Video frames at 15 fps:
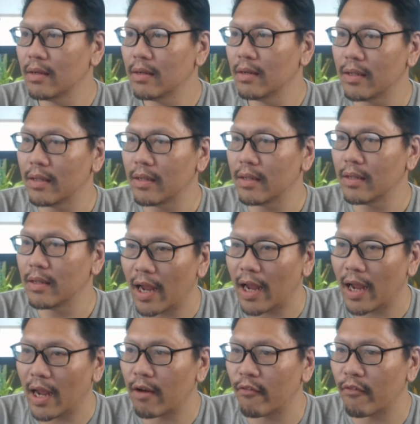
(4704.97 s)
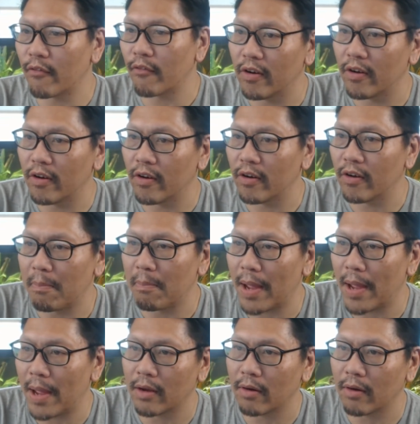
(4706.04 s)
like Niagara Falls in my
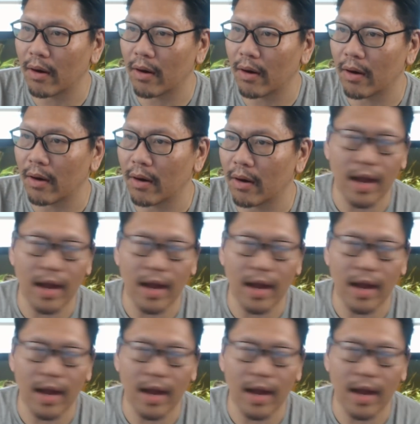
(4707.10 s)
backyard kind of thing.